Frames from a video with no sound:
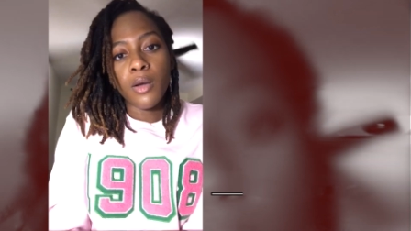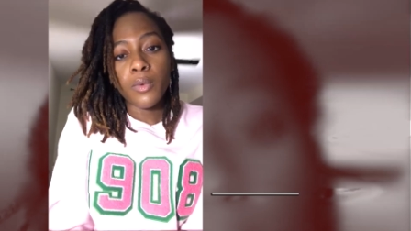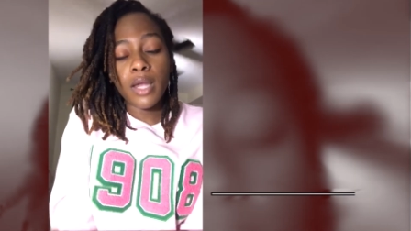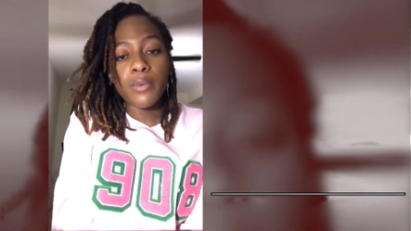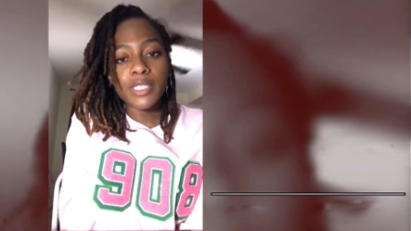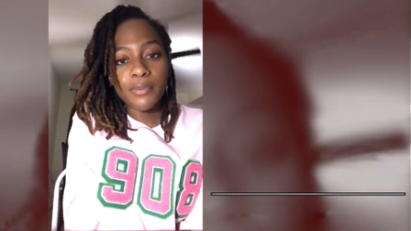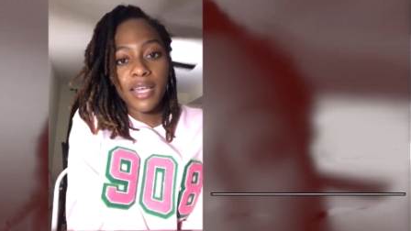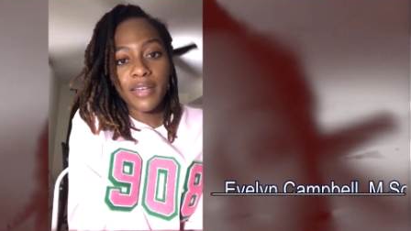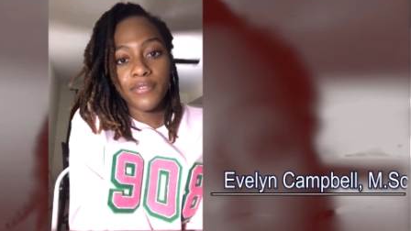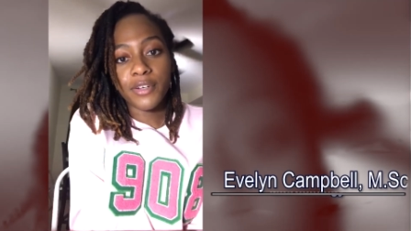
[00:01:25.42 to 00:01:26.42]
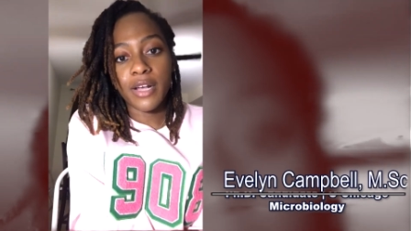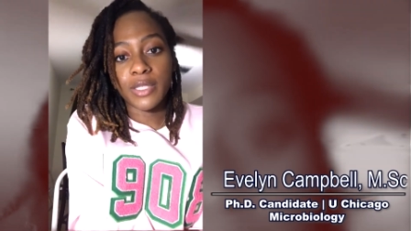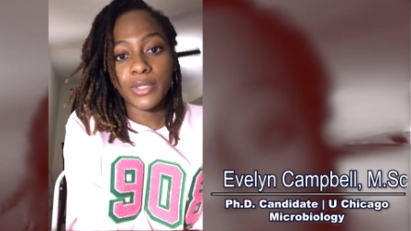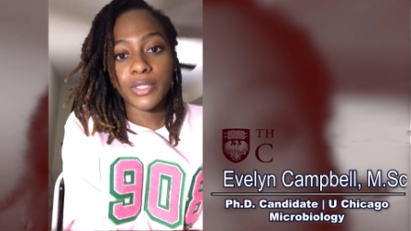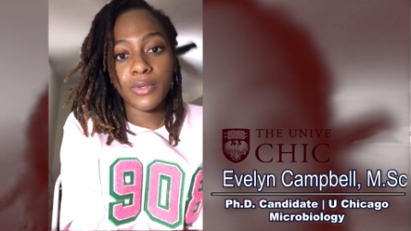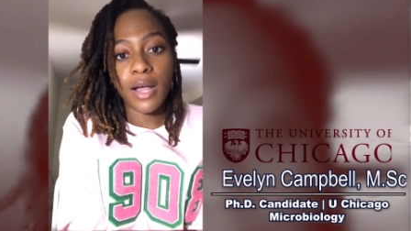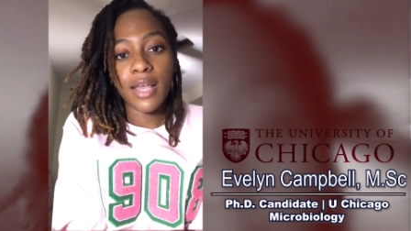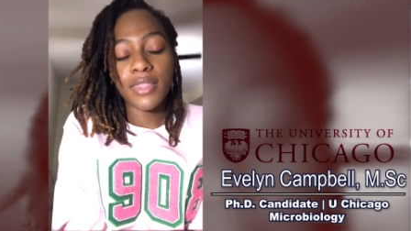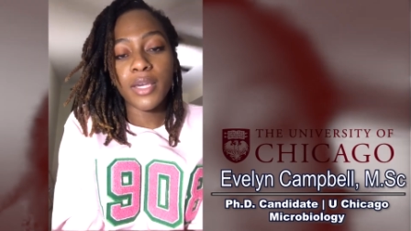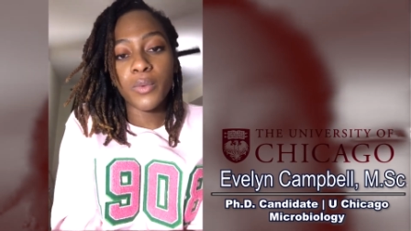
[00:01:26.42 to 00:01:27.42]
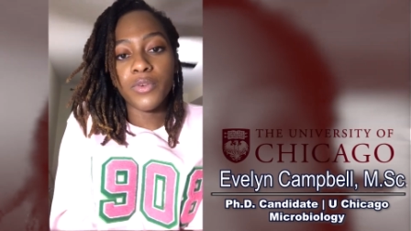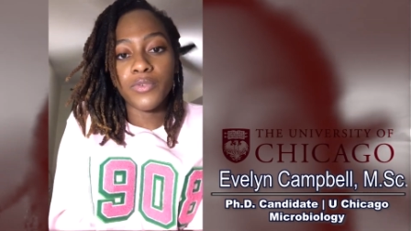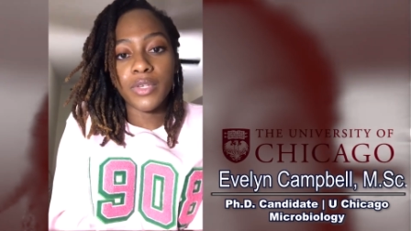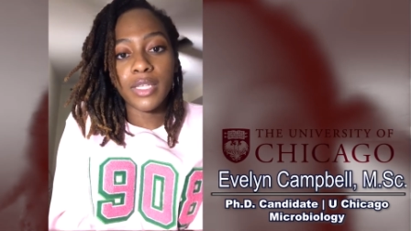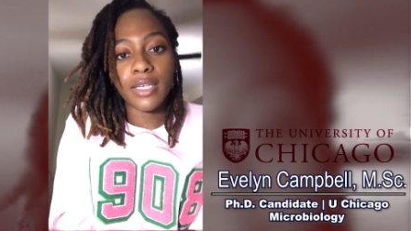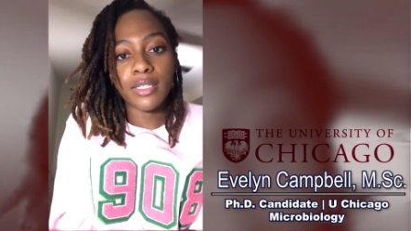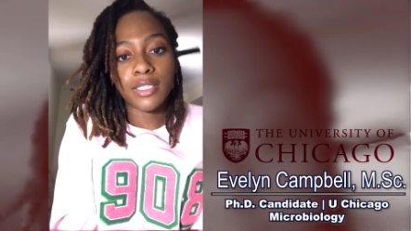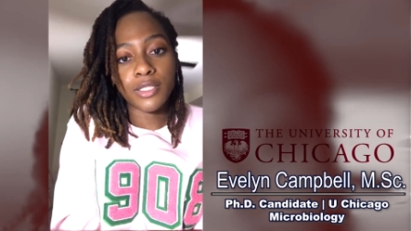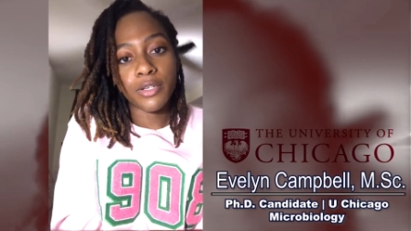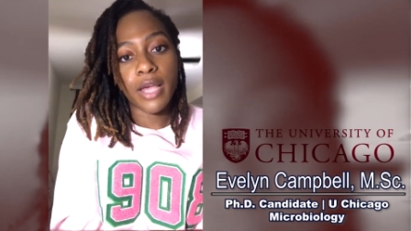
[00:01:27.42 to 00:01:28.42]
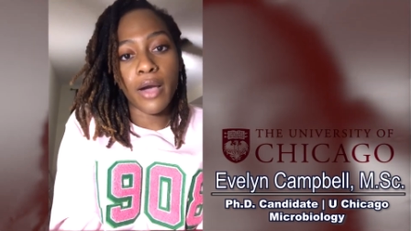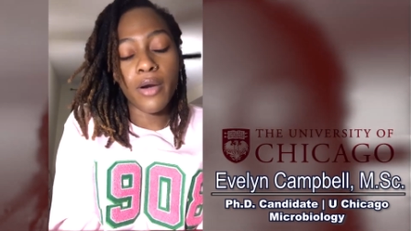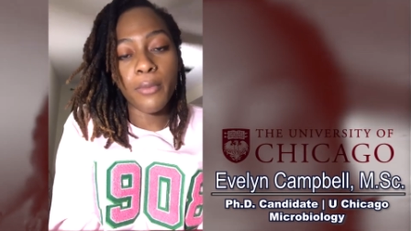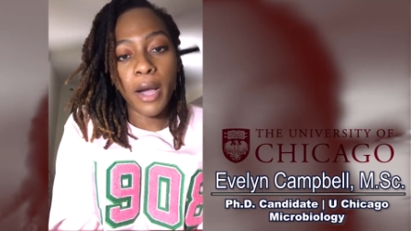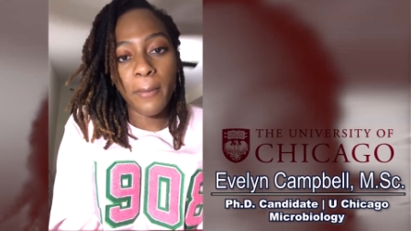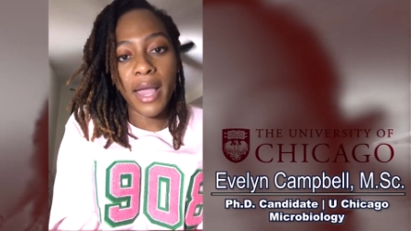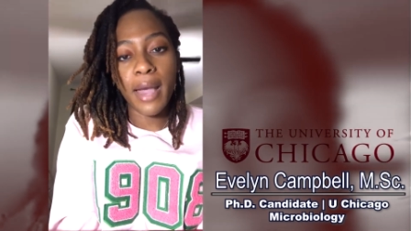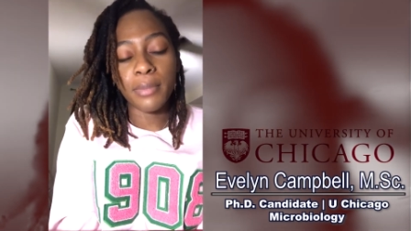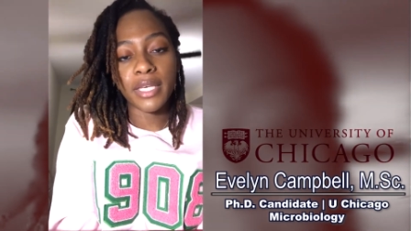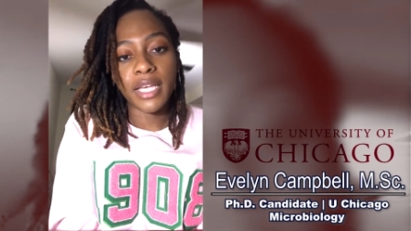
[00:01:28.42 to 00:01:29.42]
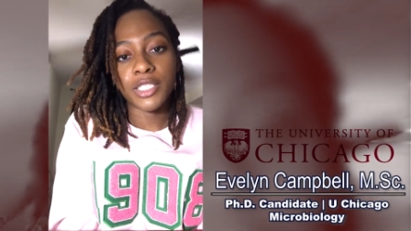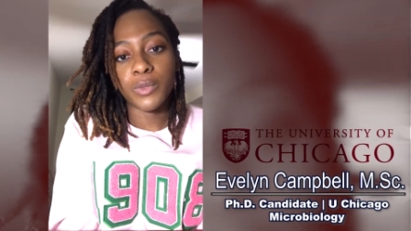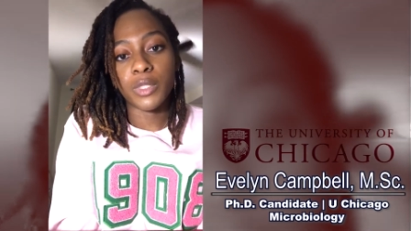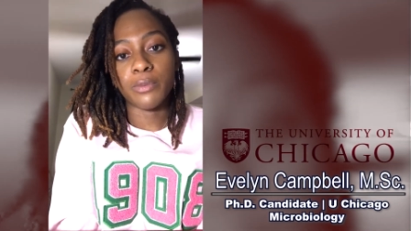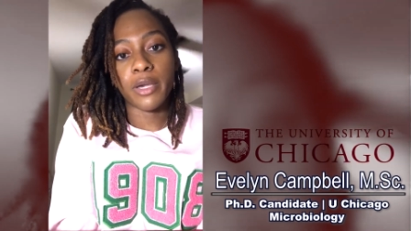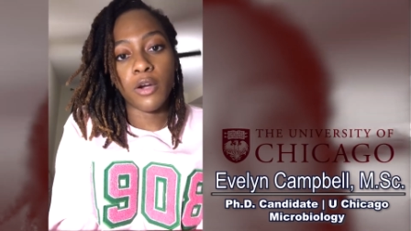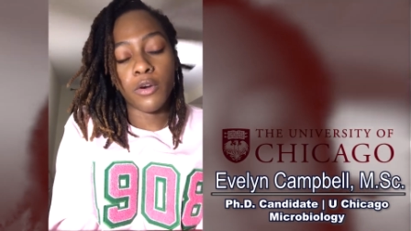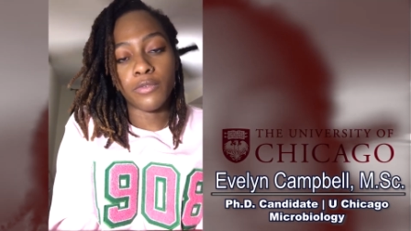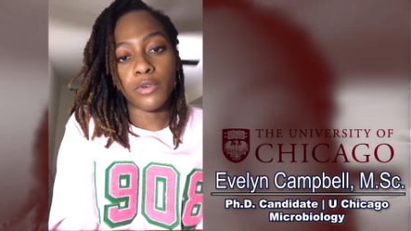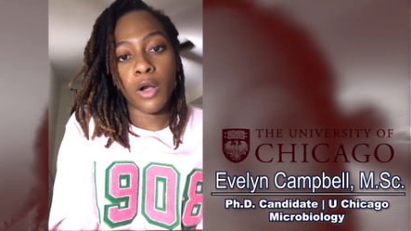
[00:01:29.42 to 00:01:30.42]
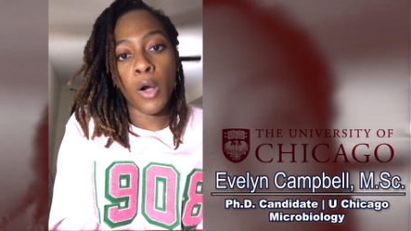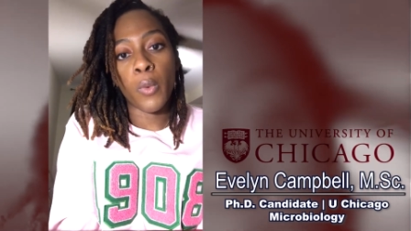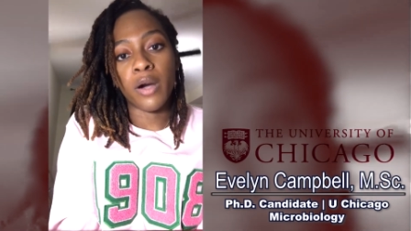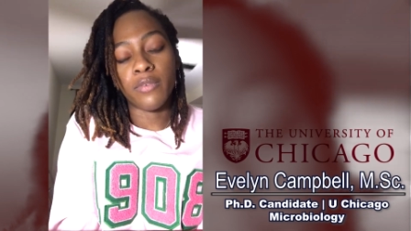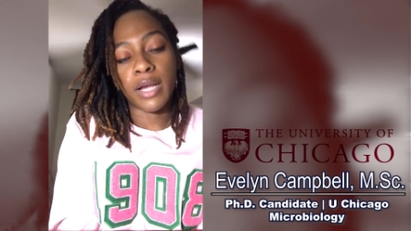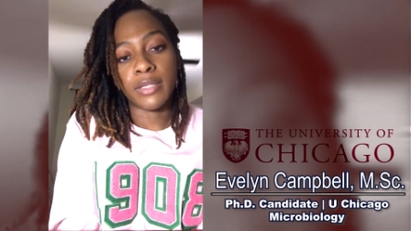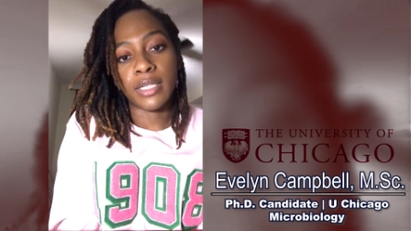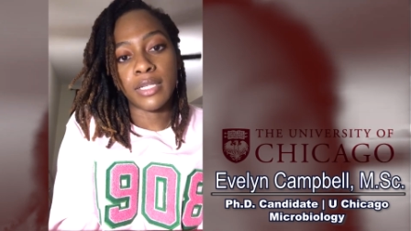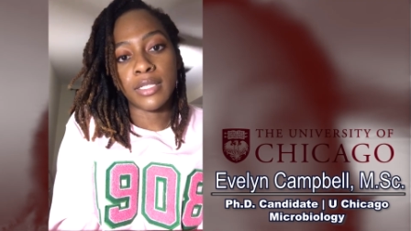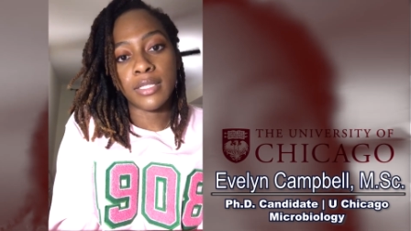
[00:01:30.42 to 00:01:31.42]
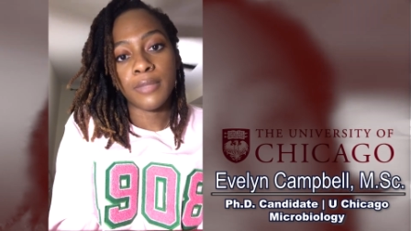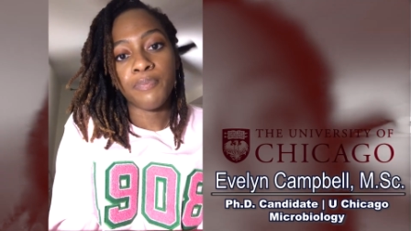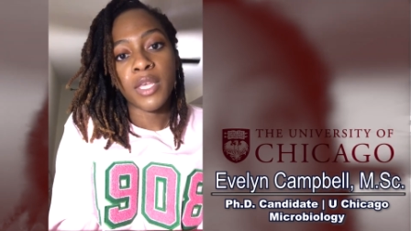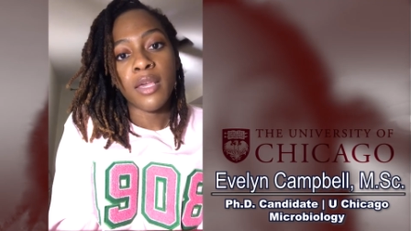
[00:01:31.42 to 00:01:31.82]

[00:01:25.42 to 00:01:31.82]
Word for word: When I was applying for graduate school, I think what really stood out about my application was my overall well roundedness.